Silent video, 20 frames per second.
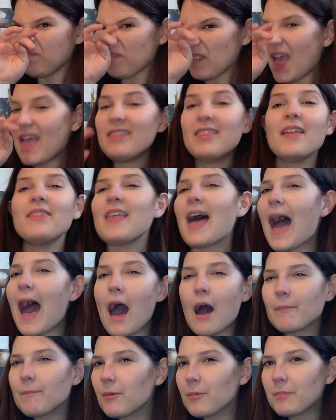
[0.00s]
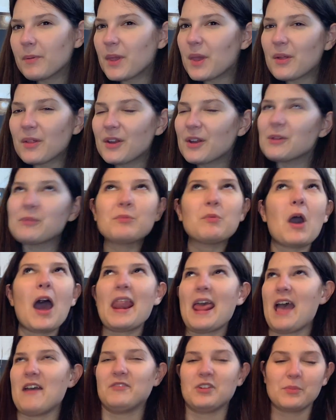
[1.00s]
And then the apple peeler,
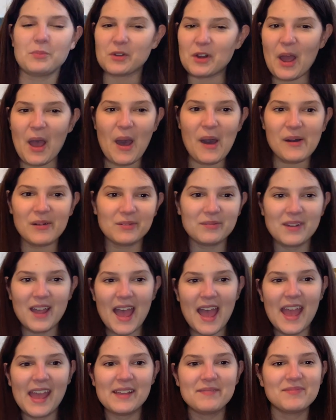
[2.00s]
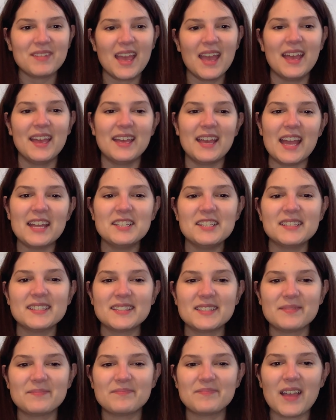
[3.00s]
whatever, bro, right?
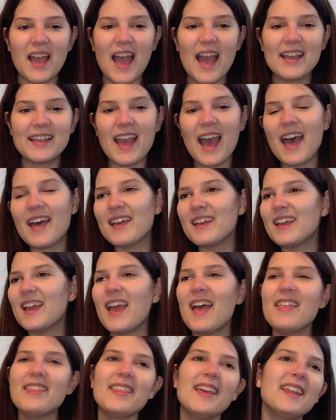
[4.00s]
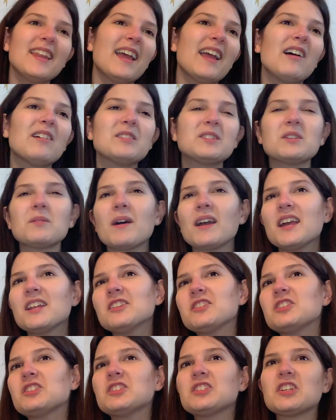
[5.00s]
And then I
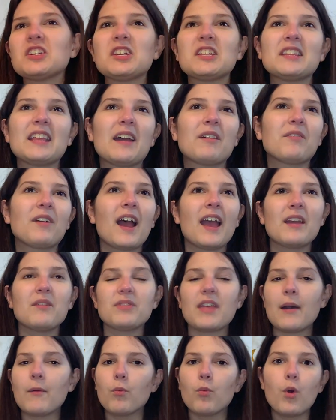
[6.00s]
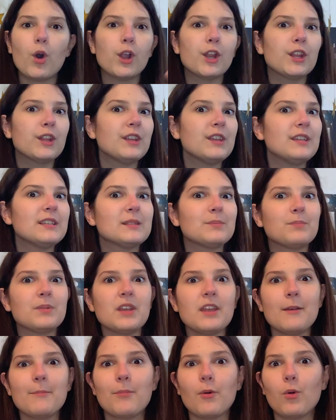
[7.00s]
understood that, right, that one of these
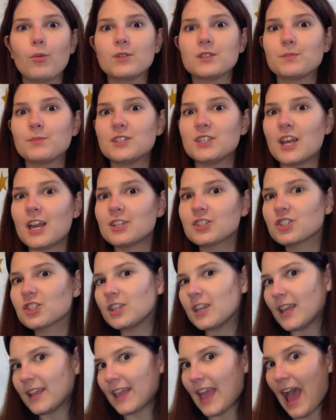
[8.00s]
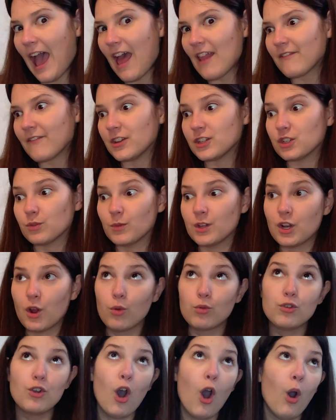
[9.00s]
people was potentially a catfish, and we
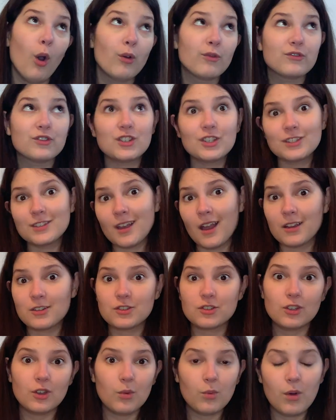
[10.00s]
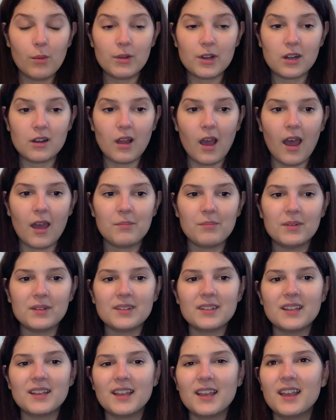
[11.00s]
don't know if she's actually a woman or not.
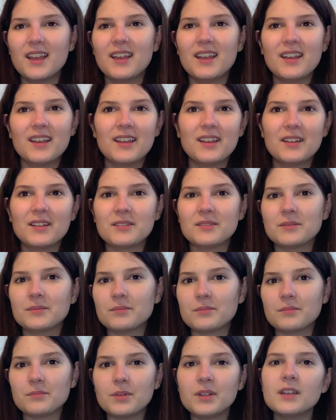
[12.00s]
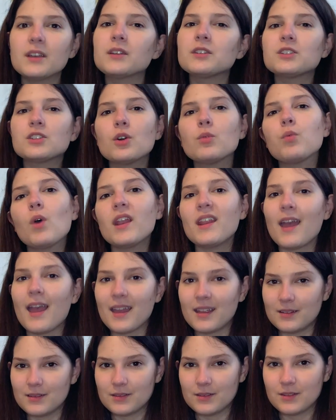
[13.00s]
But like, to what
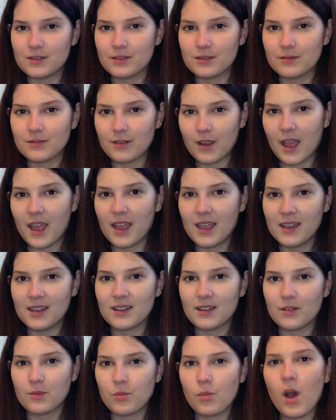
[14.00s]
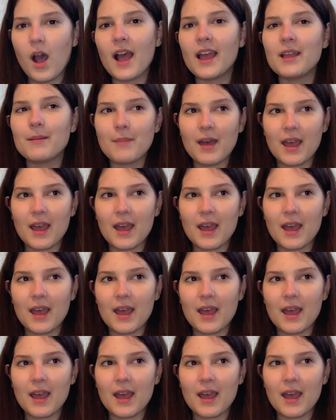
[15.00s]
end, right? Why?